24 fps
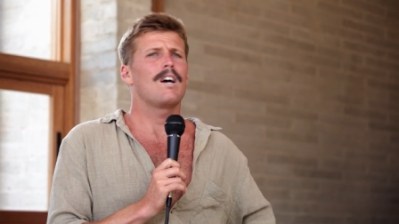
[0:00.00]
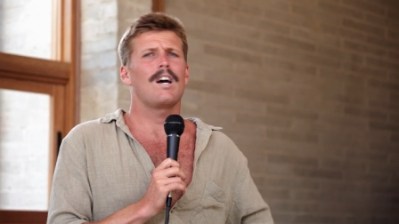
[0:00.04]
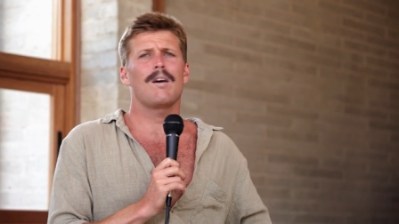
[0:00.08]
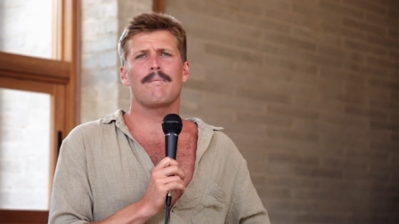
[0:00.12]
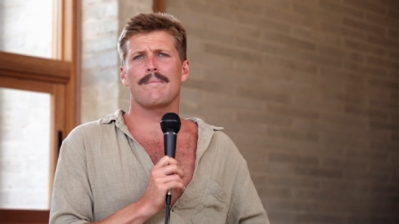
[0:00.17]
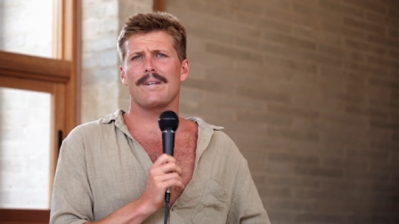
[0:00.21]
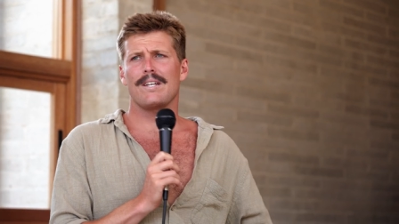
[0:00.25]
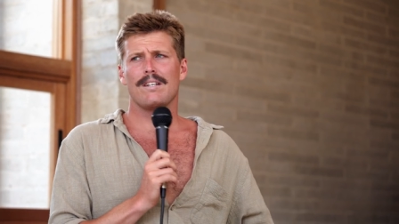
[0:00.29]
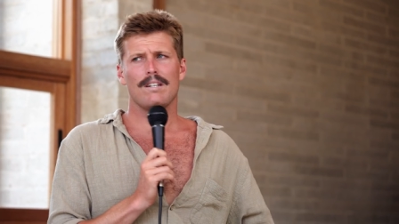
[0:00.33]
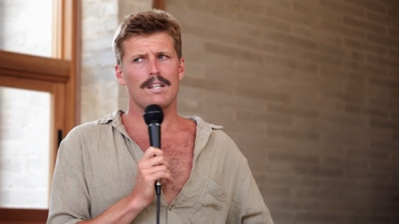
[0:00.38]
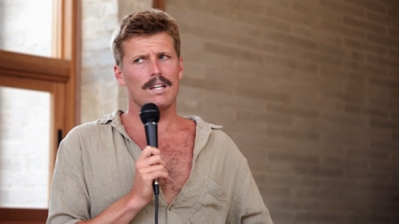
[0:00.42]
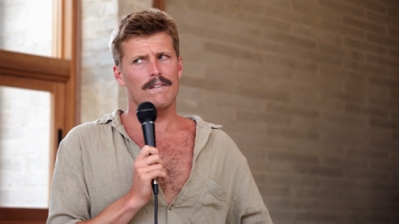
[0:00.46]
I
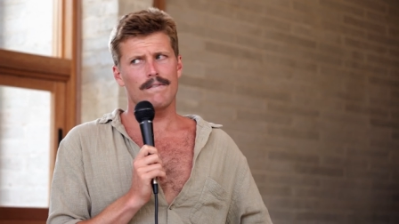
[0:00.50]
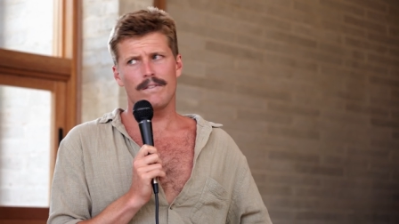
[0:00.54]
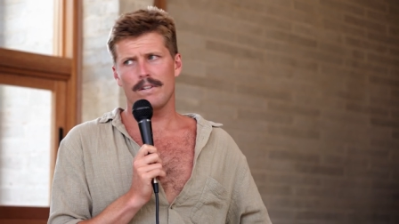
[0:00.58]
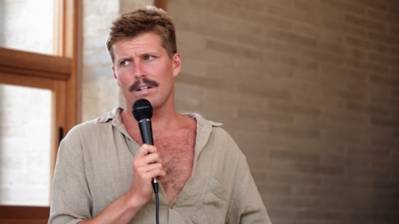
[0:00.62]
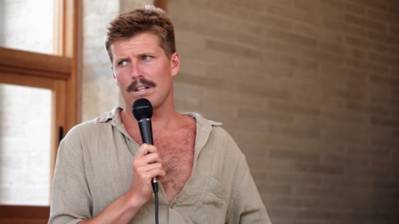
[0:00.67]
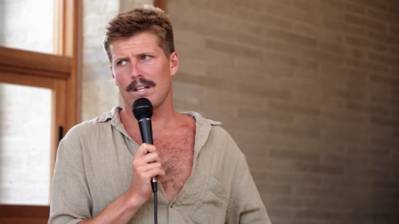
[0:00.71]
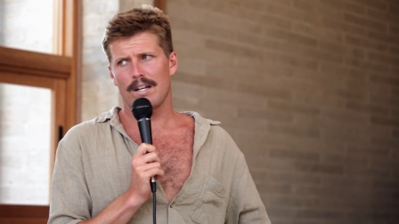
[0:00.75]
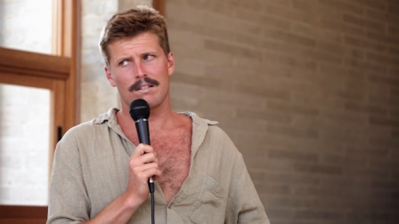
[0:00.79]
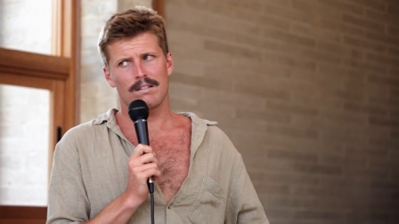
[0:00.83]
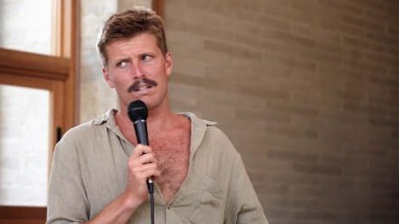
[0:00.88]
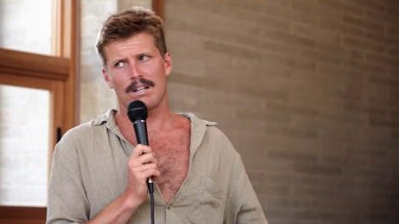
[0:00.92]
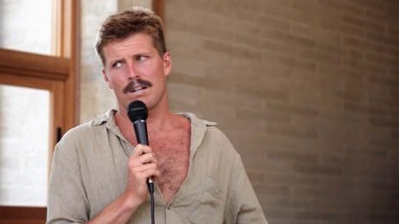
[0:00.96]
mean, even the
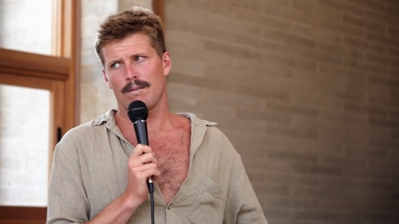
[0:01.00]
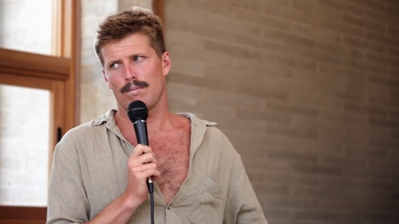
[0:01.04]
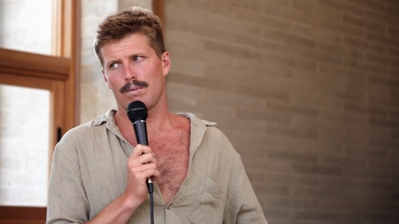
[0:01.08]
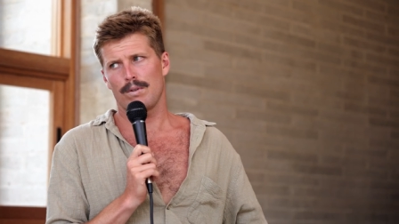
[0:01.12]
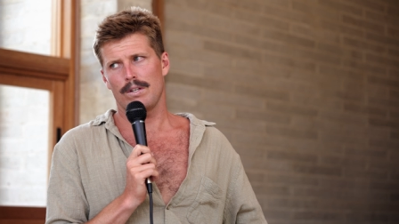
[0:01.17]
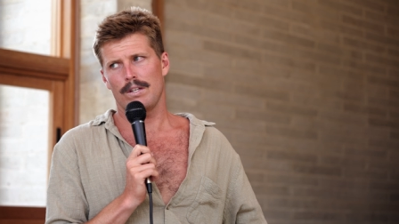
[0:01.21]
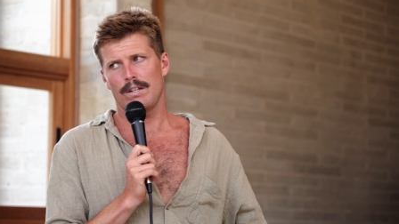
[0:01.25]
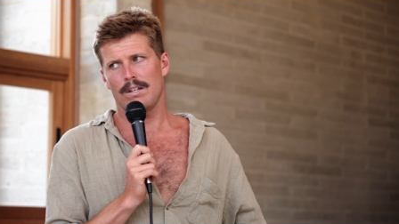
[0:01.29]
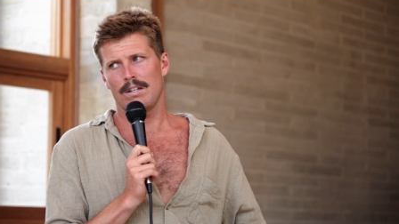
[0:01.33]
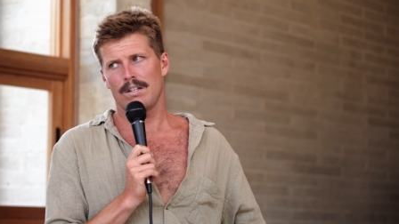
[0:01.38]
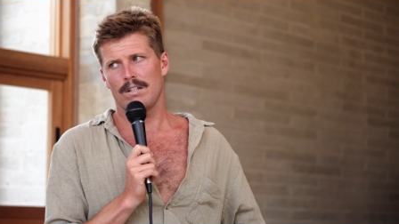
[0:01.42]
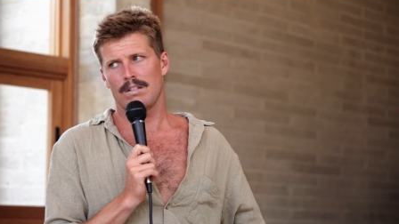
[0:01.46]
last couple
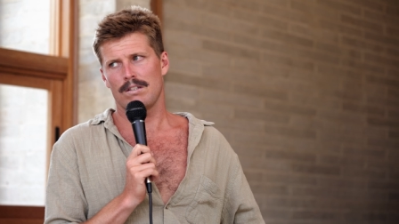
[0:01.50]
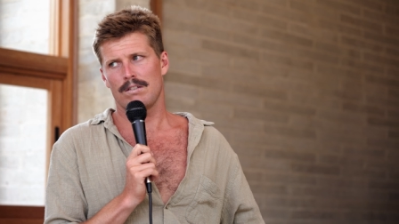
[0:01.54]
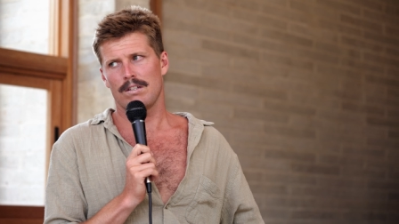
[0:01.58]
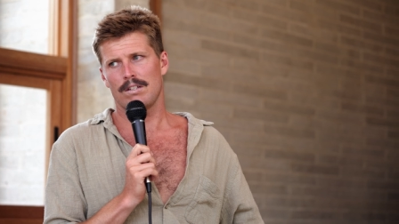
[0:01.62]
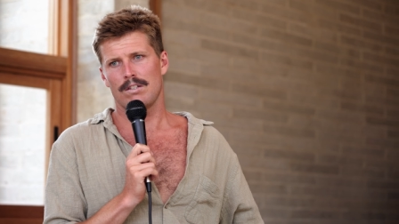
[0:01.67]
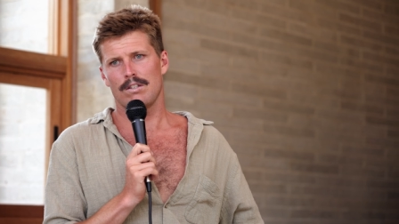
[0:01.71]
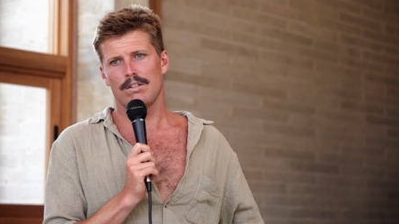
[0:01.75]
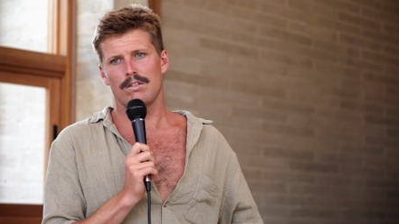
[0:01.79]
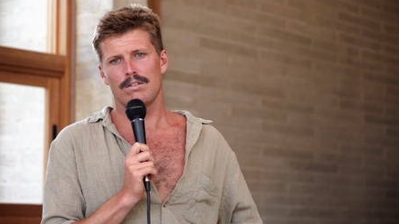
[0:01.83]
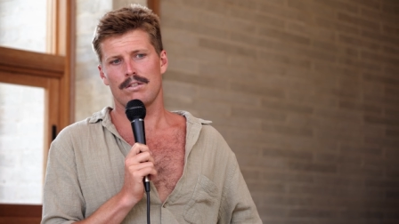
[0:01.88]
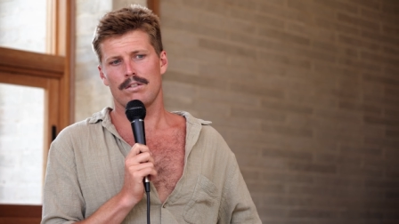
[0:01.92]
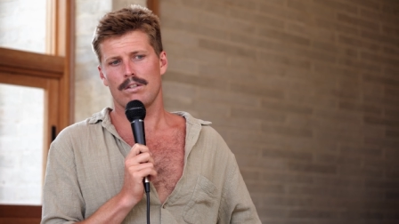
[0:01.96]
years,
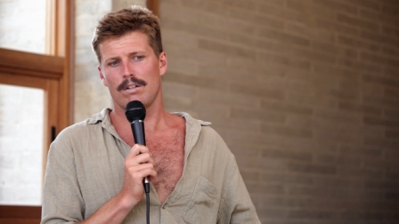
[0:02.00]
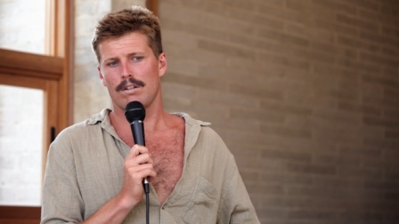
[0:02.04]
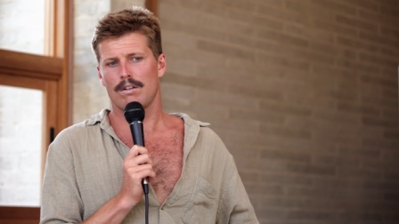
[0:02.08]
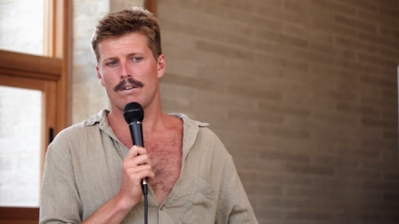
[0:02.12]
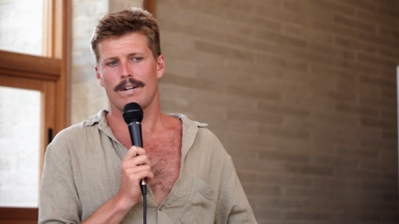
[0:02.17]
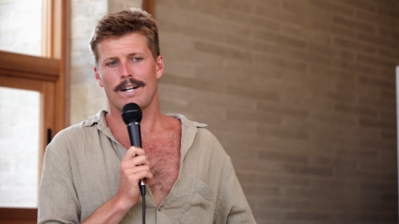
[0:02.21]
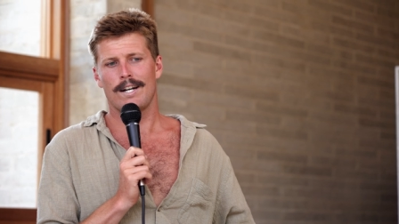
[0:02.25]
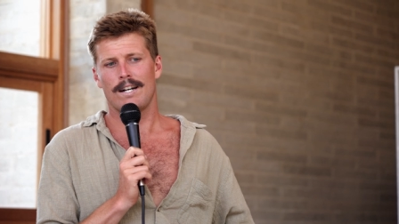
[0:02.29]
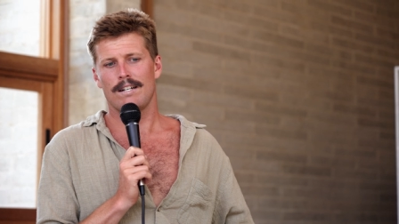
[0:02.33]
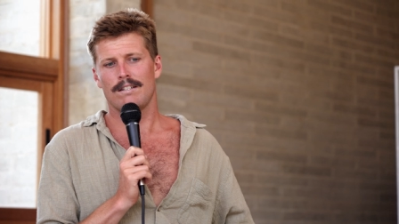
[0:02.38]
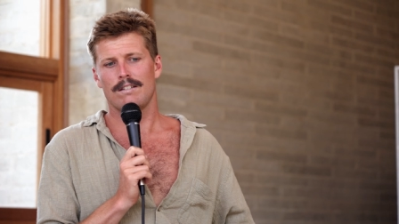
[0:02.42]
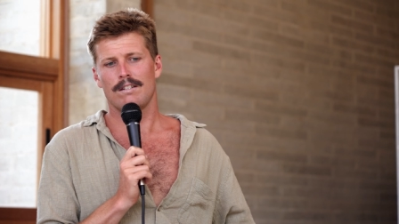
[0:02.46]
it's just so
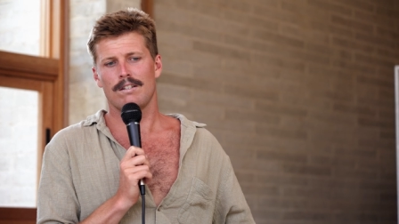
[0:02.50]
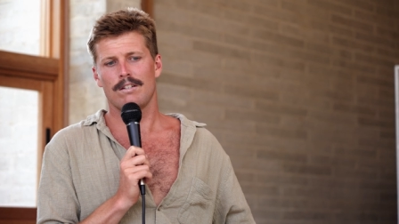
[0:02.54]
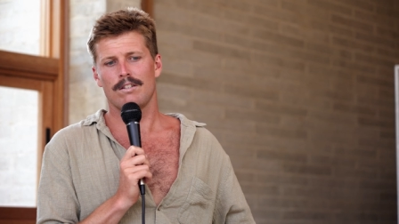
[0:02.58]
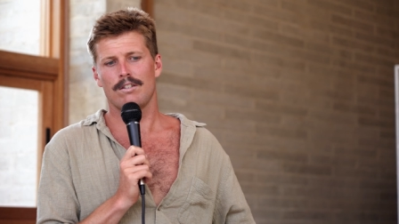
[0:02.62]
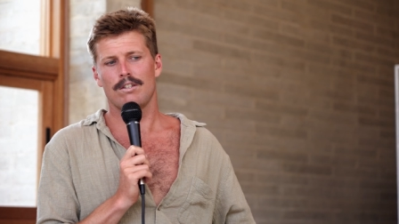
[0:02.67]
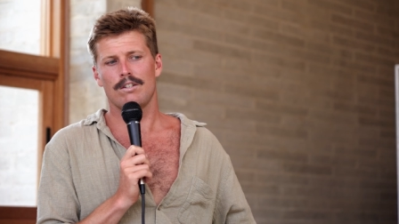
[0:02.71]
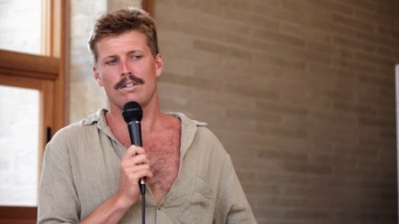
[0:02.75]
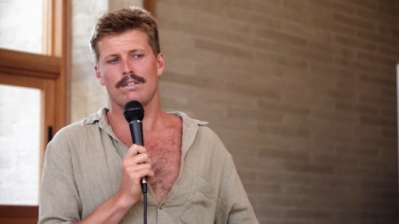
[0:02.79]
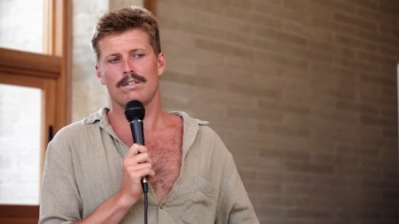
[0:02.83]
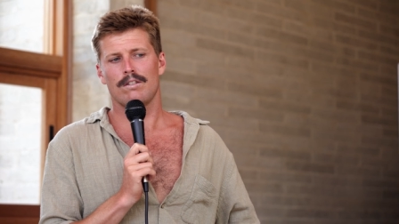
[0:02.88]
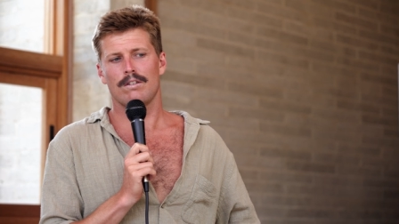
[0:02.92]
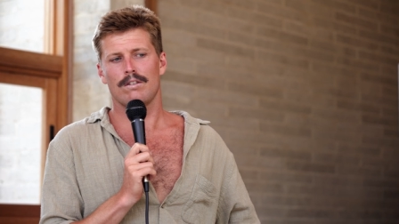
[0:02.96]
crazy
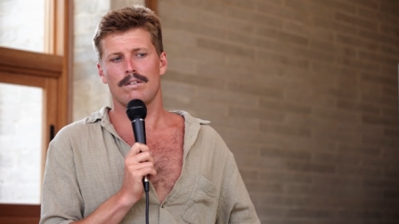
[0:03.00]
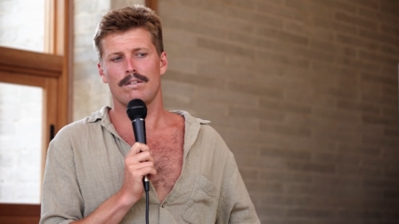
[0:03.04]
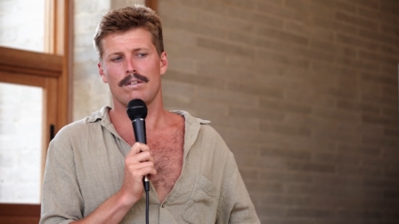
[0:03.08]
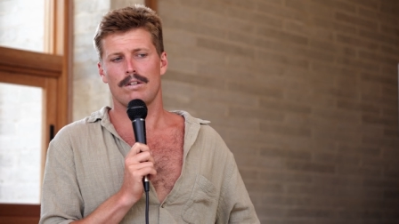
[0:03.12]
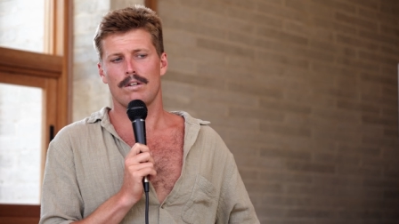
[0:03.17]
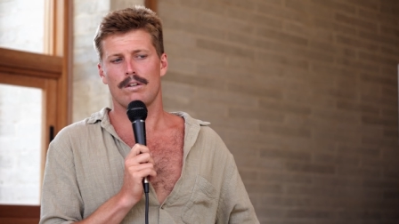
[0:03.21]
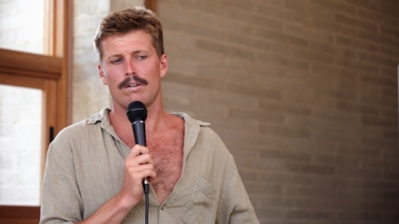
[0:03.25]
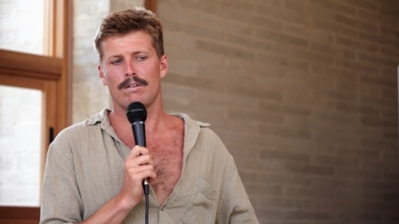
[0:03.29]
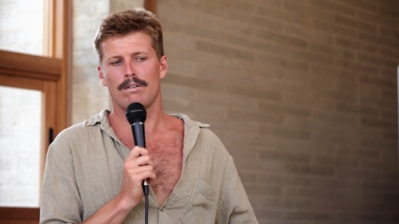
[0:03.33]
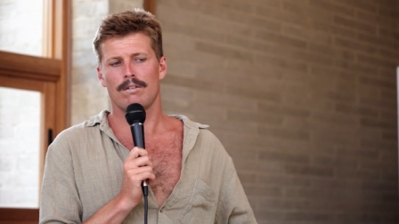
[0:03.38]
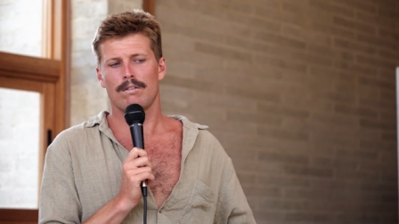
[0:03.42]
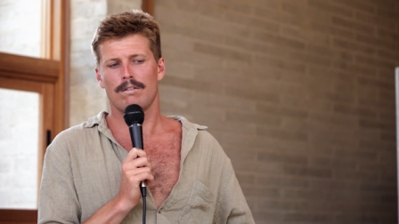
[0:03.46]
because you just don't
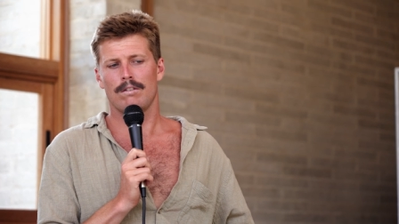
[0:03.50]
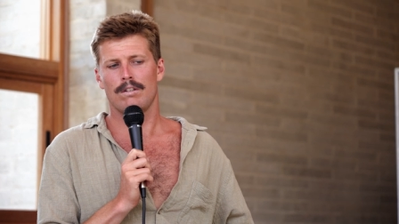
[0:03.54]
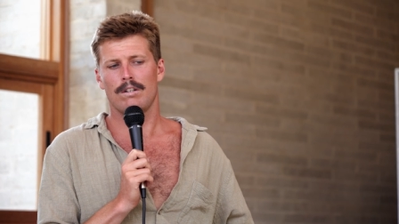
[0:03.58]
know.